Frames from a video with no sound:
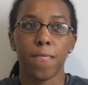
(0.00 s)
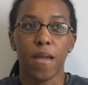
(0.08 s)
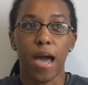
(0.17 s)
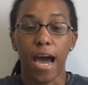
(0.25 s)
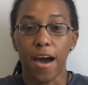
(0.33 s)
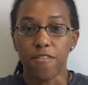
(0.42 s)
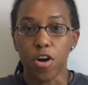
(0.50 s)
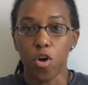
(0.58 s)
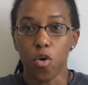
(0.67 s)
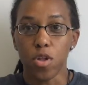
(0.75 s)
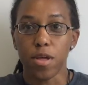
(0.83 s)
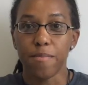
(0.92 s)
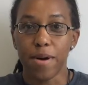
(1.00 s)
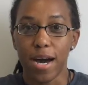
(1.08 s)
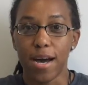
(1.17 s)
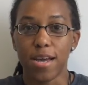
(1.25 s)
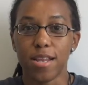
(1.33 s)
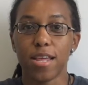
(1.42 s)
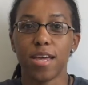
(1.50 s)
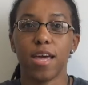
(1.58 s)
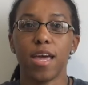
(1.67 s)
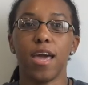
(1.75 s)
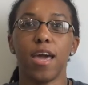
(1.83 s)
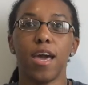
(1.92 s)
have a goal in mind,
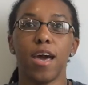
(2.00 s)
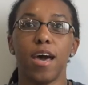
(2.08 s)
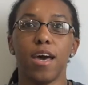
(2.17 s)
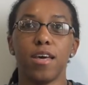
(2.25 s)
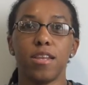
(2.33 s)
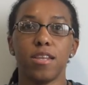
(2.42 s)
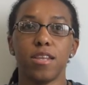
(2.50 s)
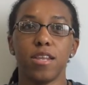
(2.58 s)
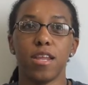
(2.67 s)
and